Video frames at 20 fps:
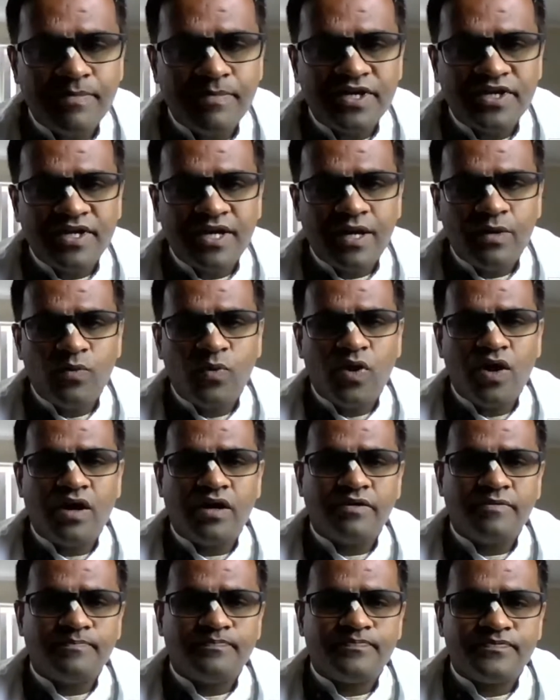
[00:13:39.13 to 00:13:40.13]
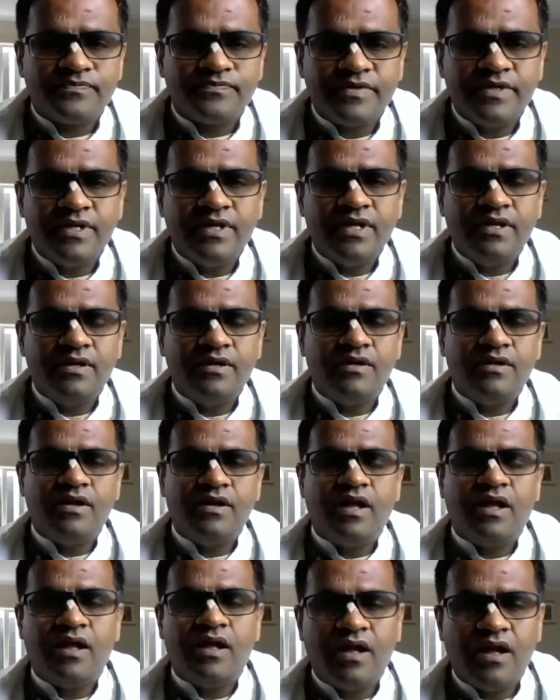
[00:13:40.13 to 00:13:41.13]
material world,
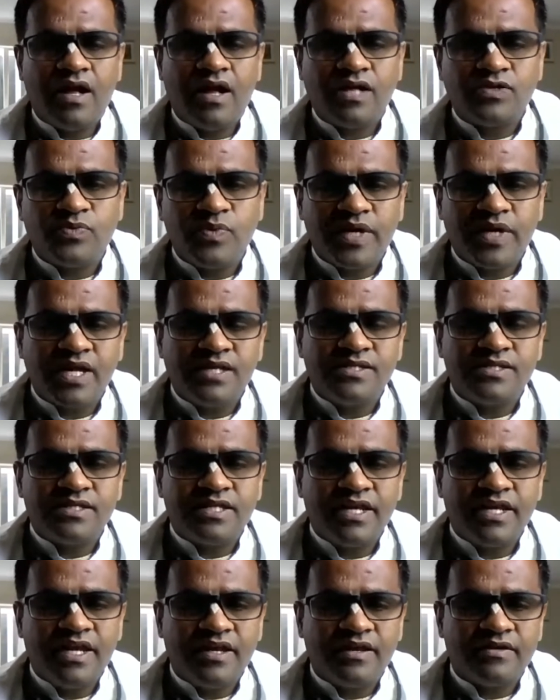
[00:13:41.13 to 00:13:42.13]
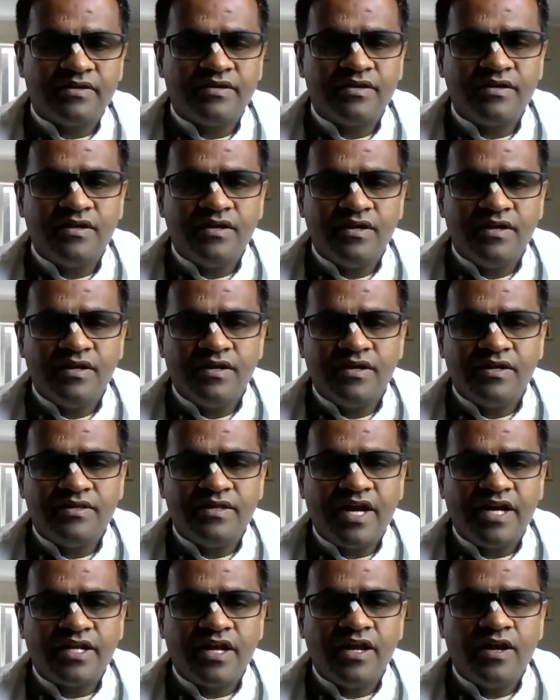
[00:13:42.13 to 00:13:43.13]
as we can see,
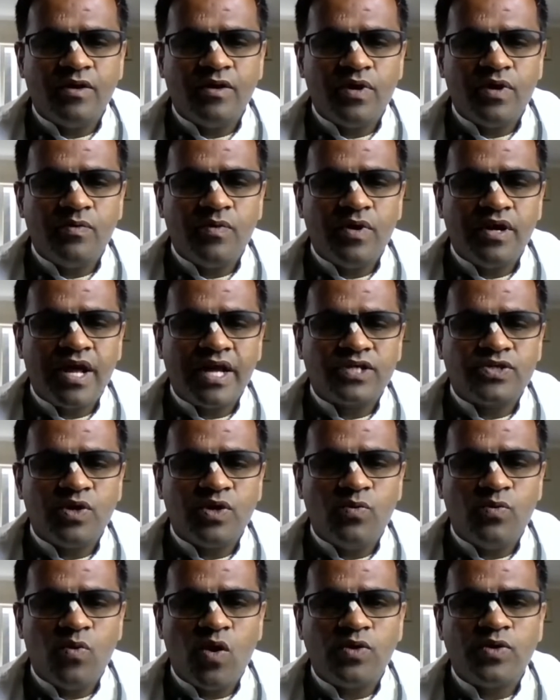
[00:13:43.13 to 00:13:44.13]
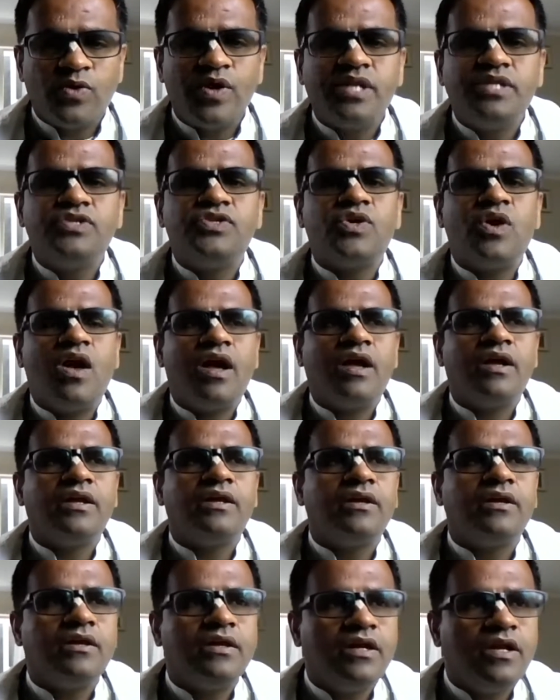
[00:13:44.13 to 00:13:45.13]
that everyone actually want to enjoy,
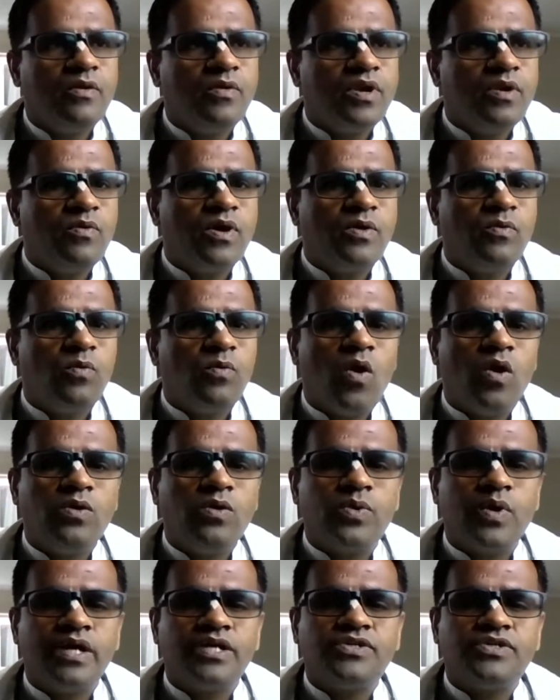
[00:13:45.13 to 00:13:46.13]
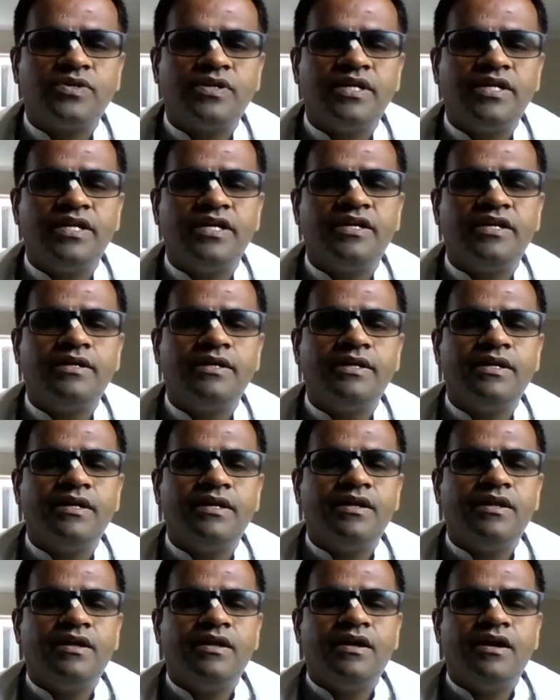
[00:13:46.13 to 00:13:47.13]
everyone want to actually
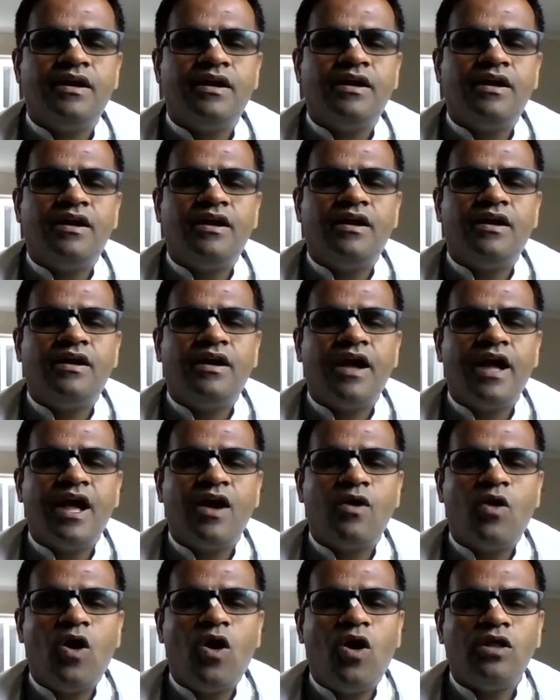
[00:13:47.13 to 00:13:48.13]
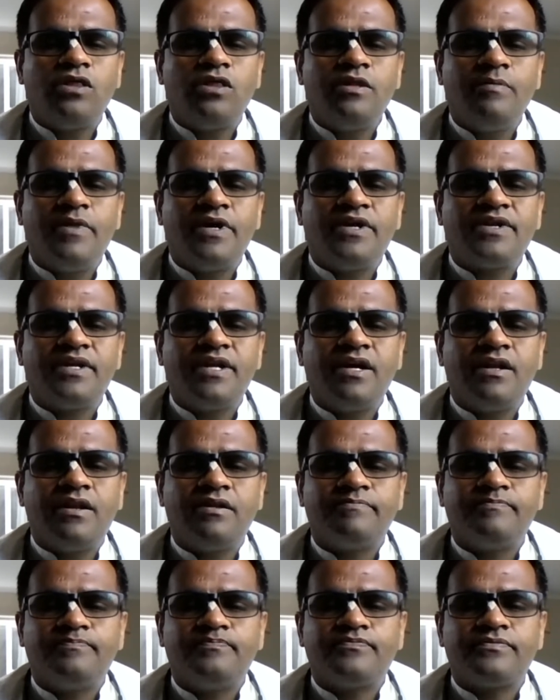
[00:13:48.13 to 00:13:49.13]
have all the
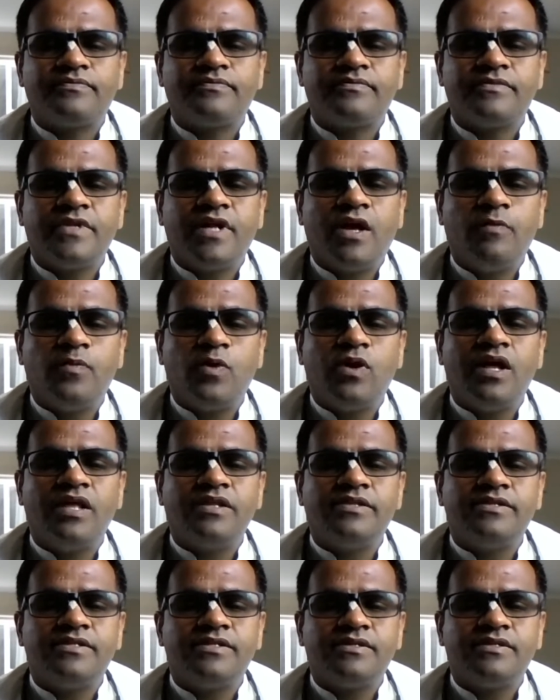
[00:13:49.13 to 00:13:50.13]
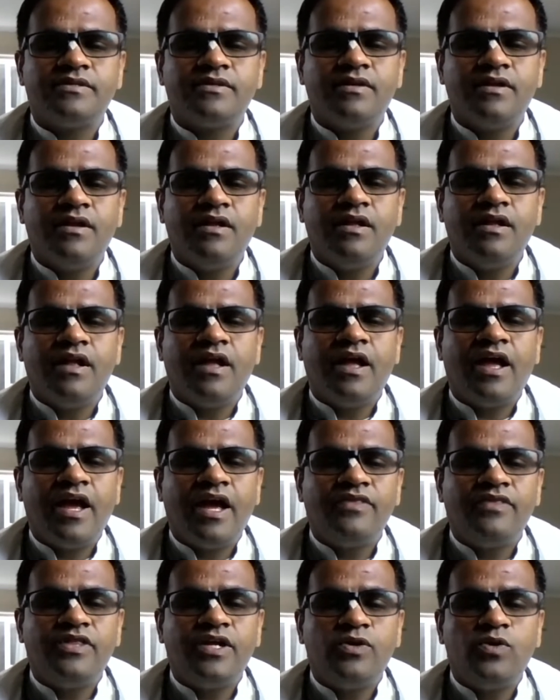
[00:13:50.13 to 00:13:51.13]
material opulence,
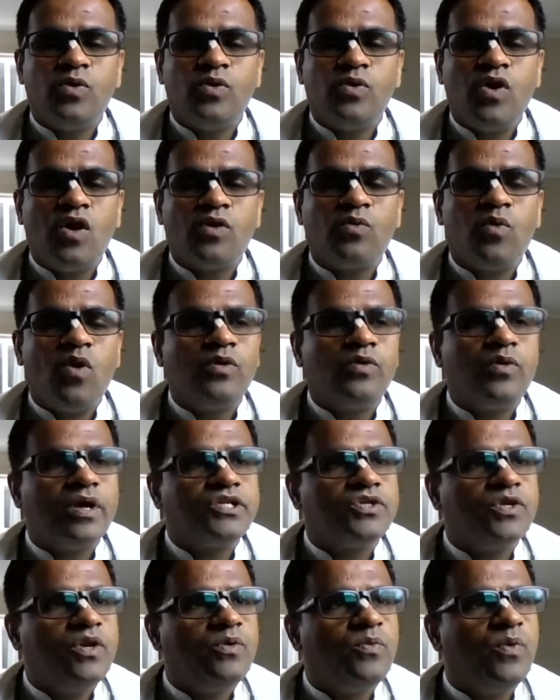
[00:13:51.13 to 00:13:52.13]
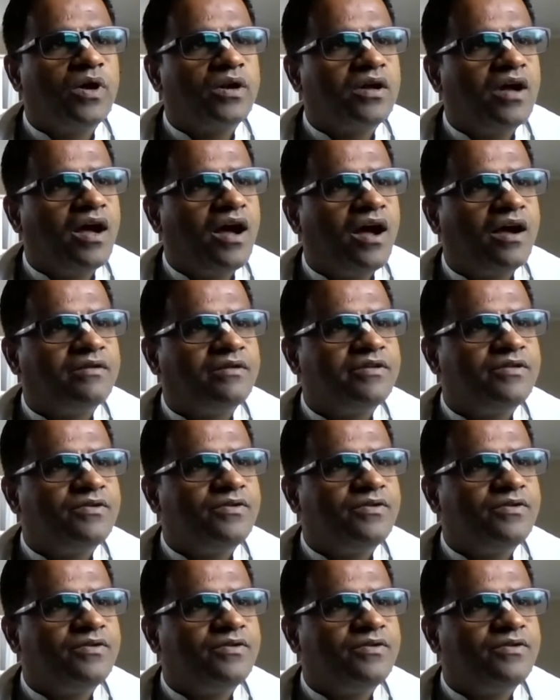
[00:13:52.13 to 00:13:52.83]
and they do not want to actually work hard.